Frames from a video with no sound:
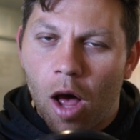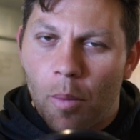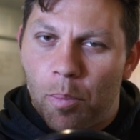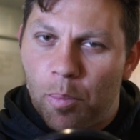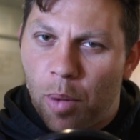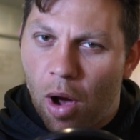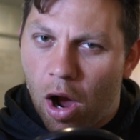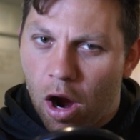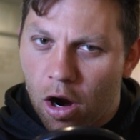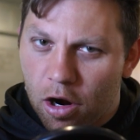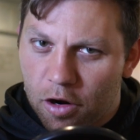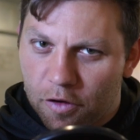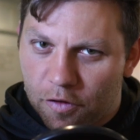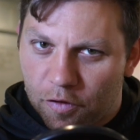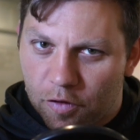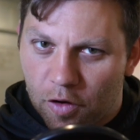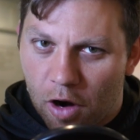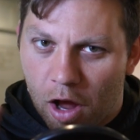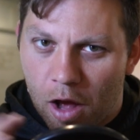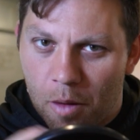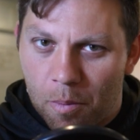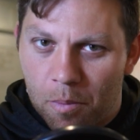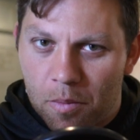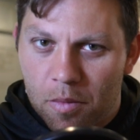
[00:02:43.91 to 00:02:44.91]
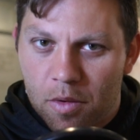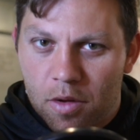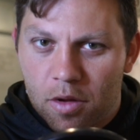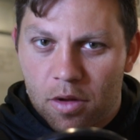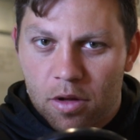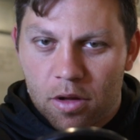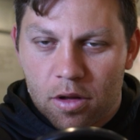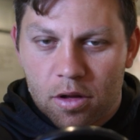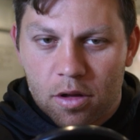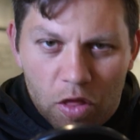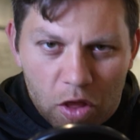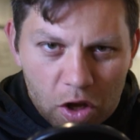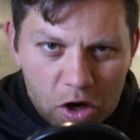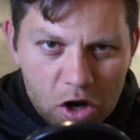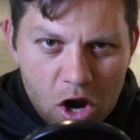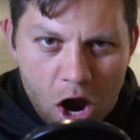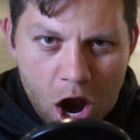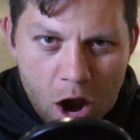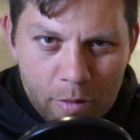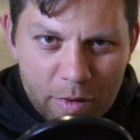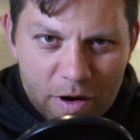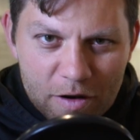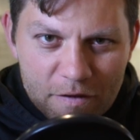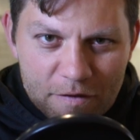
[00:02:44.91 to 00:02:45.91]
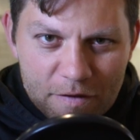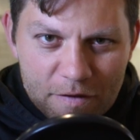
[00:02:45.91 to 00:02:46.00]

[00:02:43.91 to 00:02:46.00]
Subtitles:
apart from the carbon